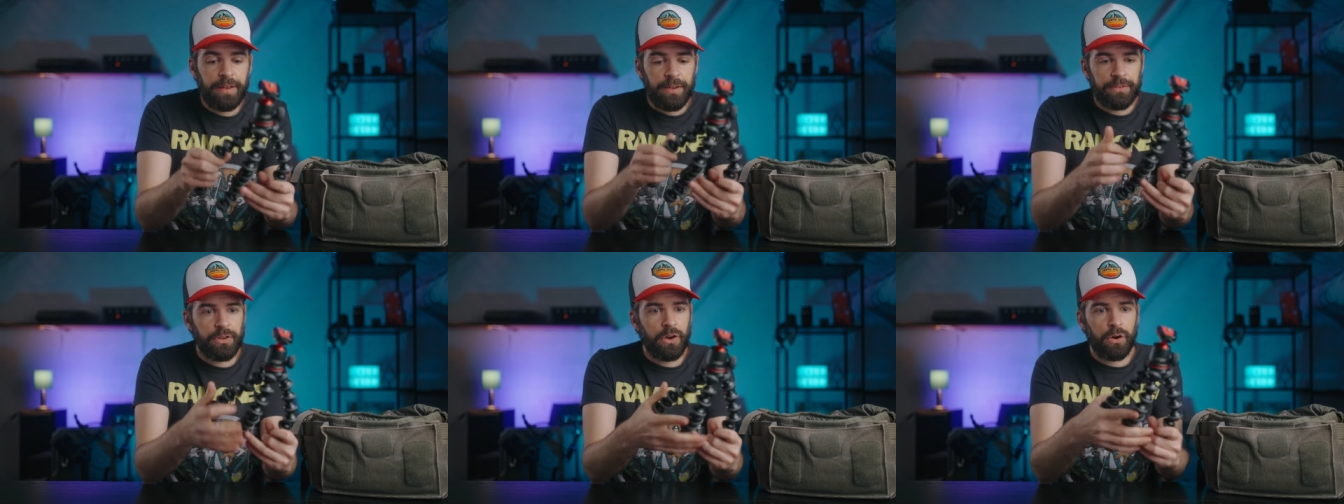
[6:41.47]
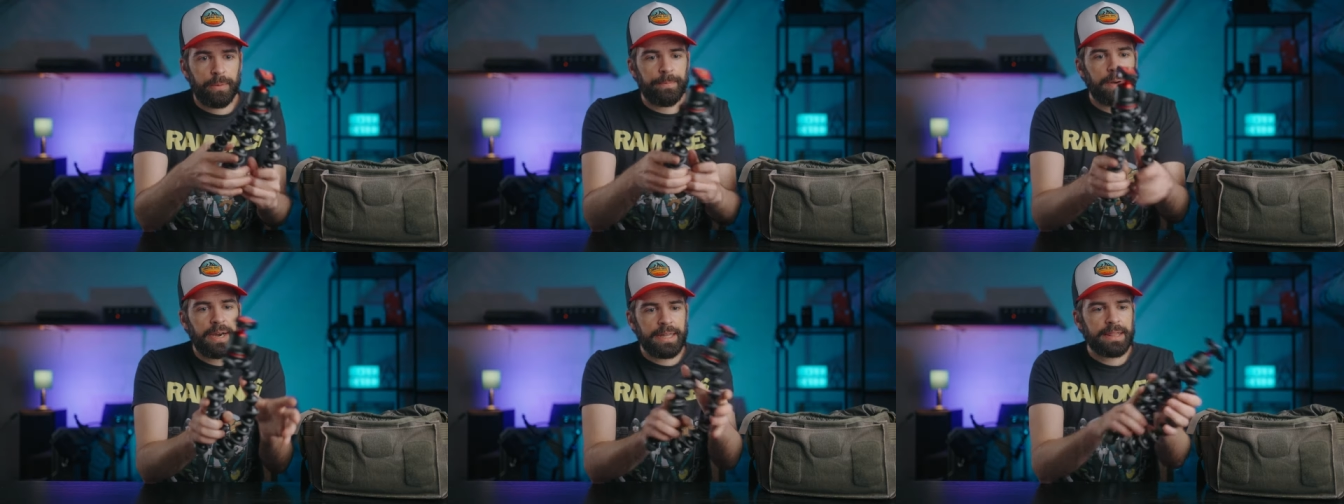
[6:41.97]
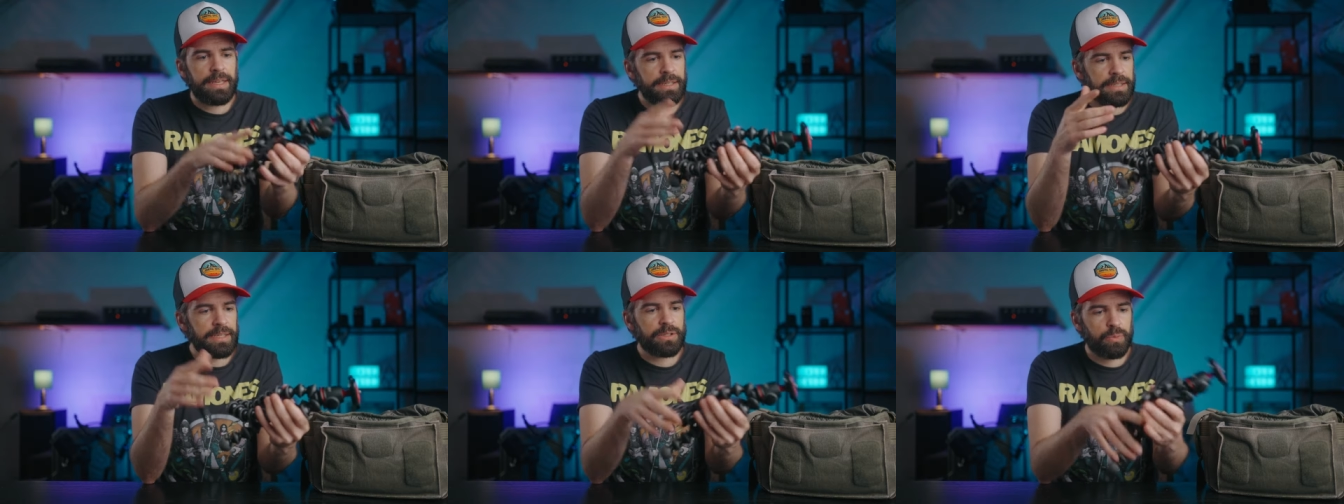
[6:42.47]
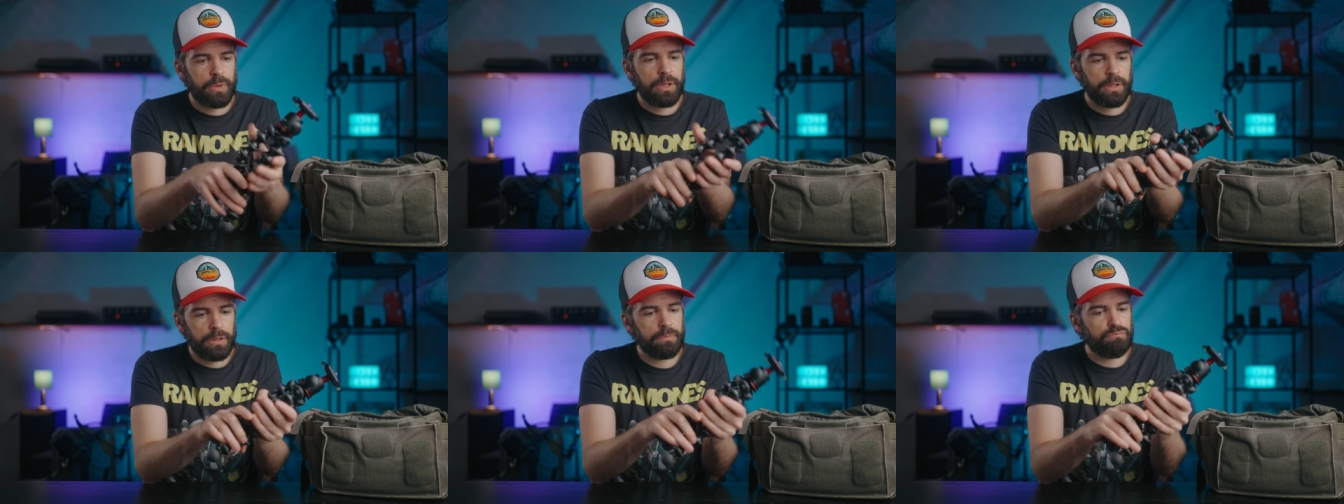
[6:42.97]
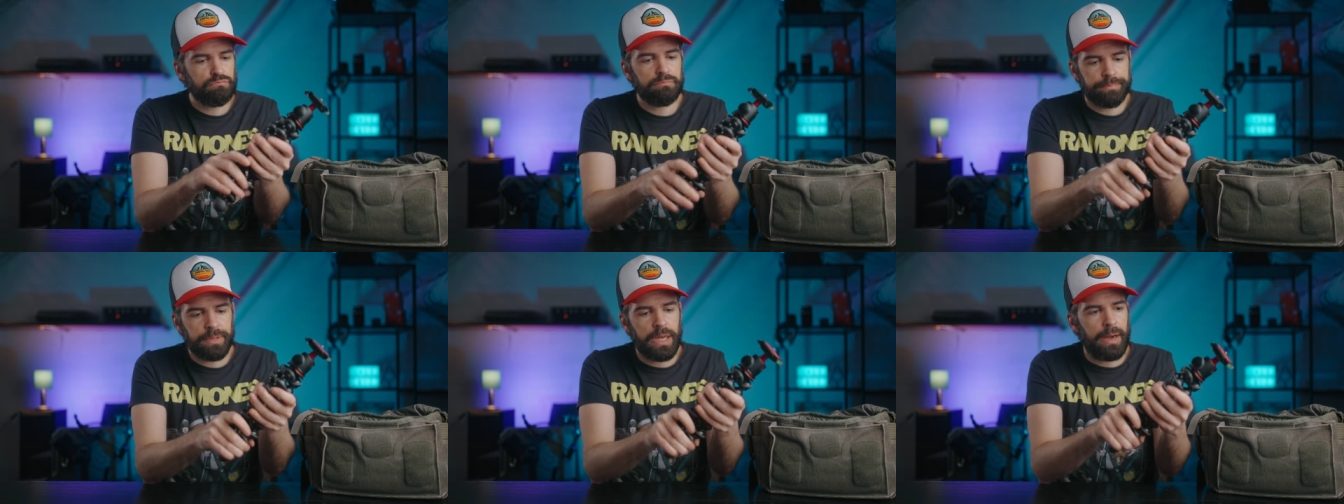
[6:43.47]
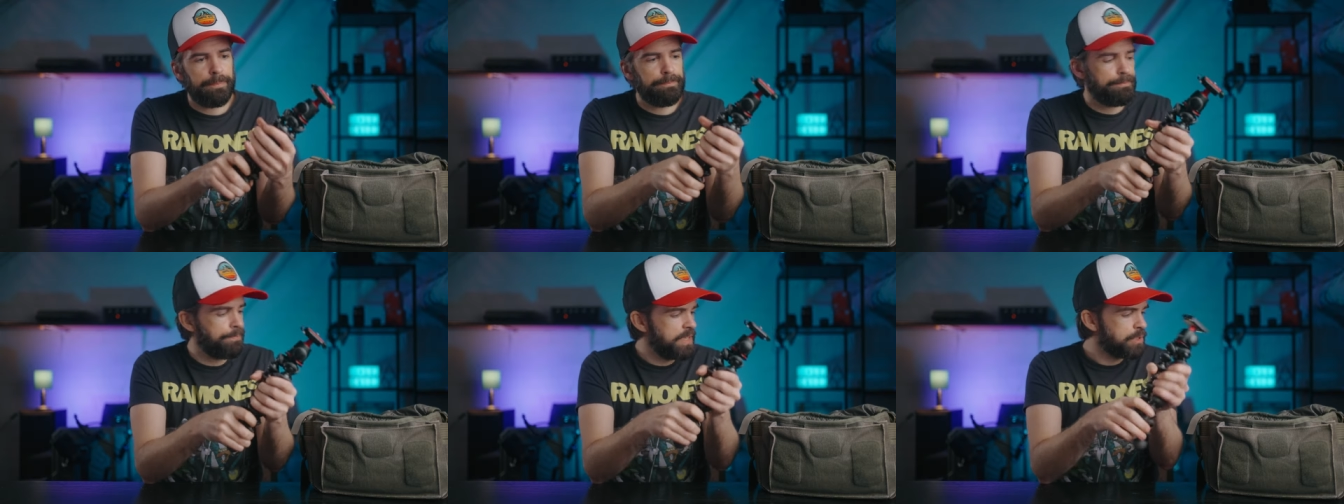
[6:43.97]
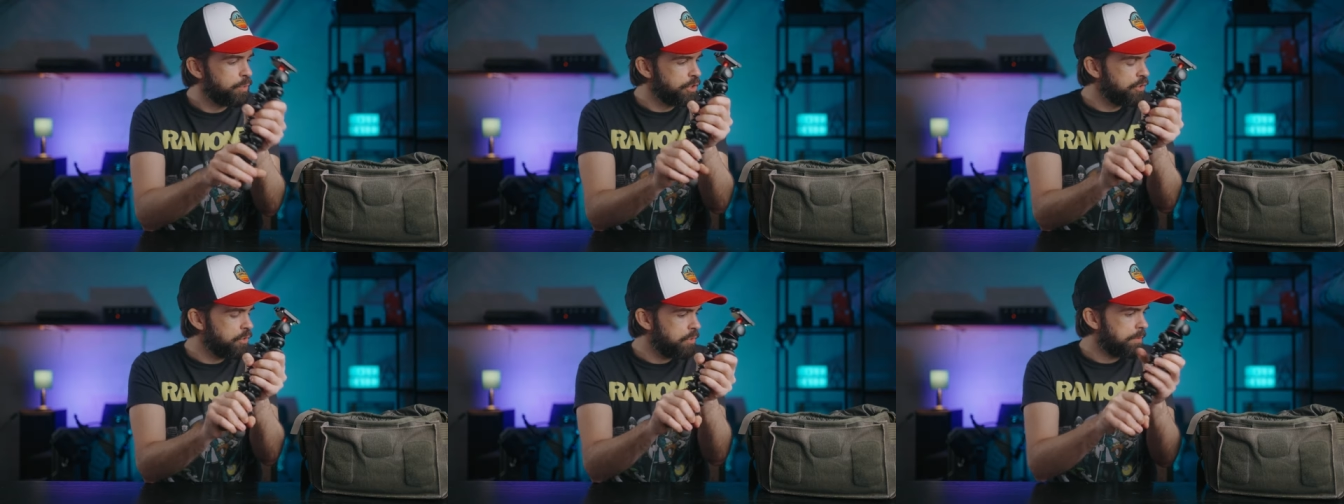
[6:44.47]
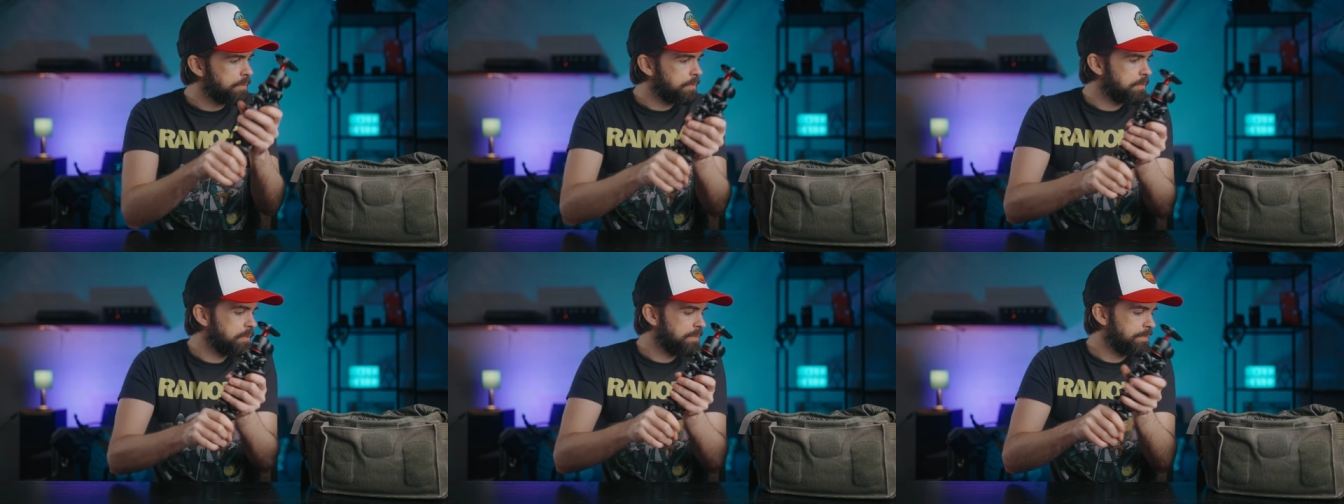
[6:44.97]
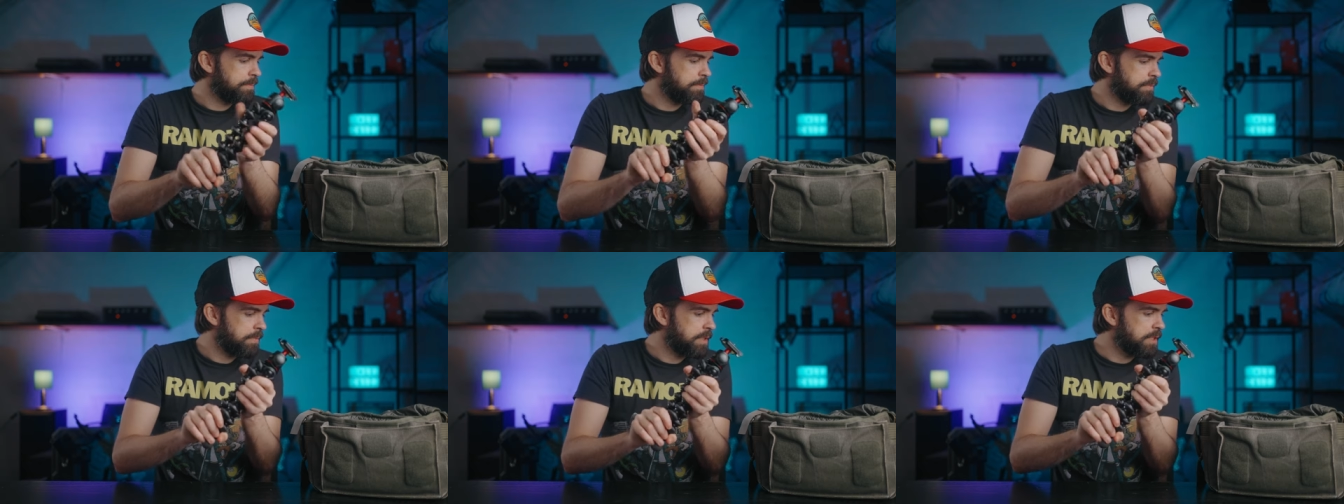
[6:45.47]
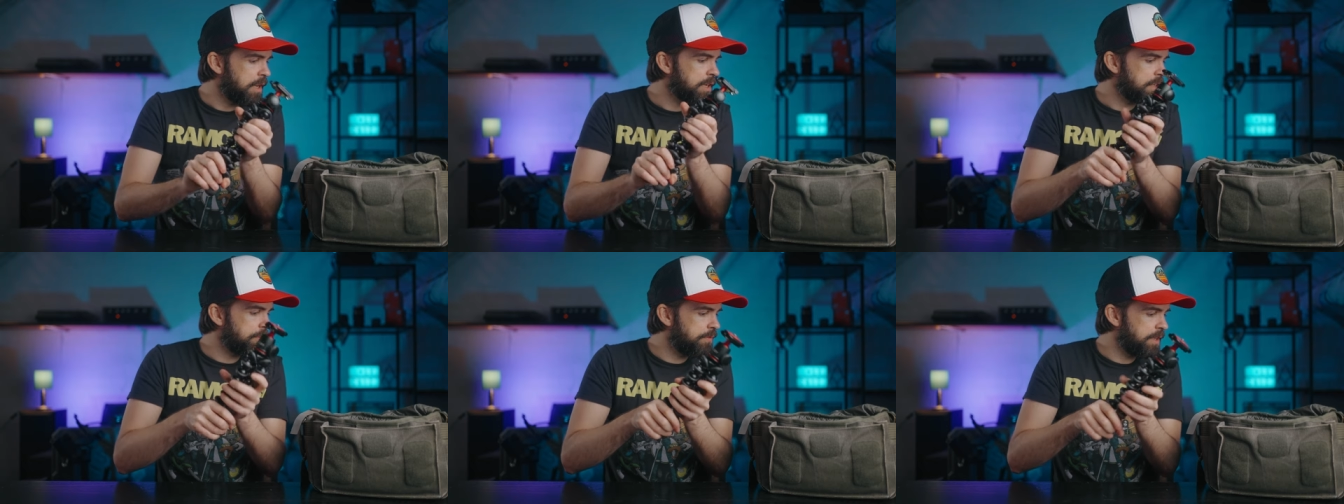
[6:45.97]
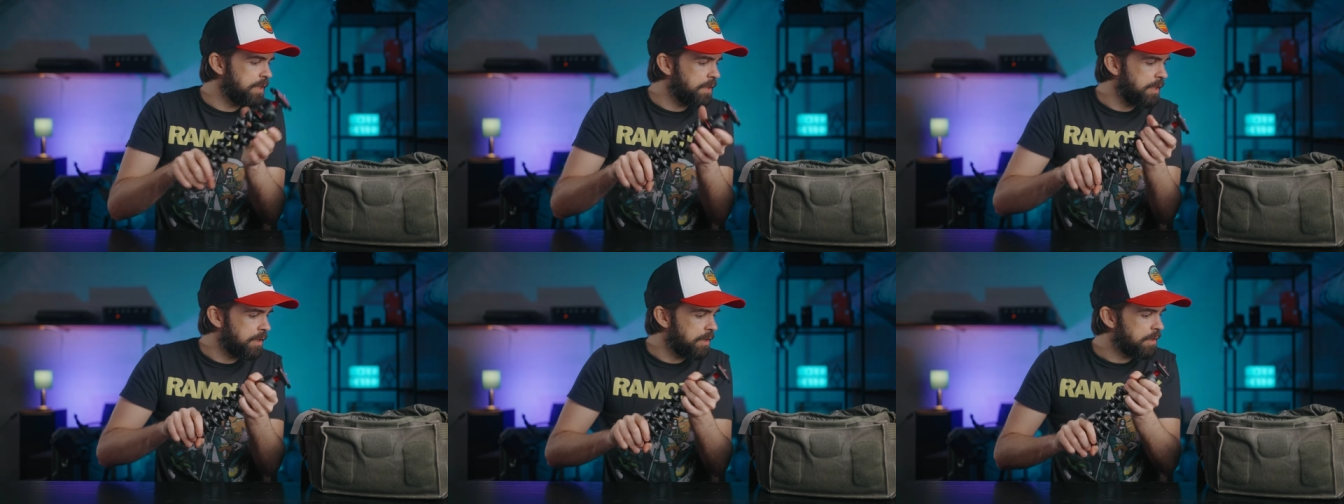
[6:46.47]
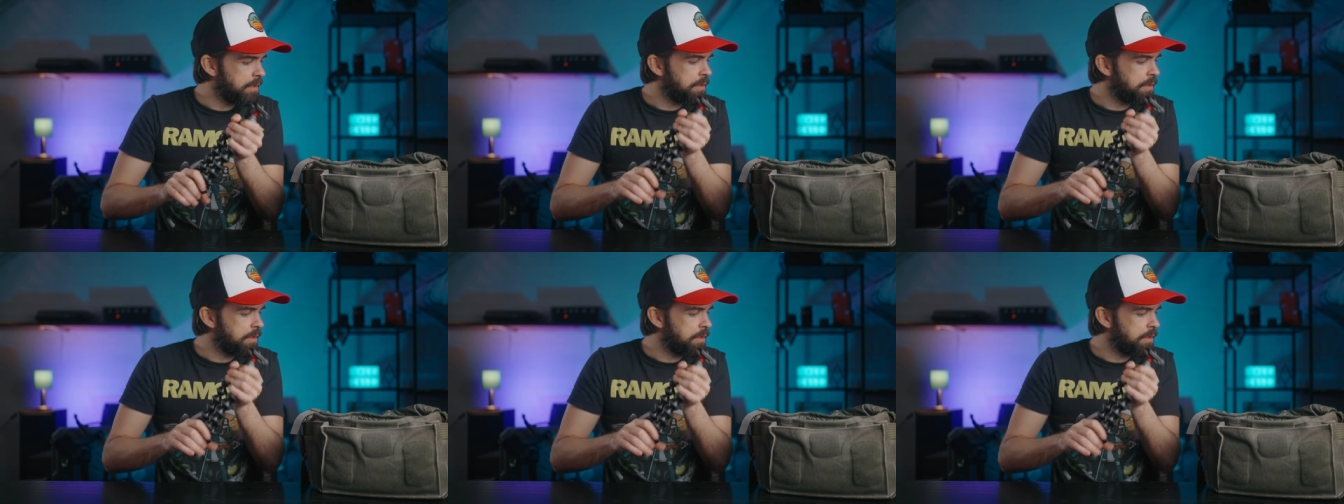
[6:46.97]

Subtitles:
So I think this will, yeah, this will do. It's not gonna fit in here.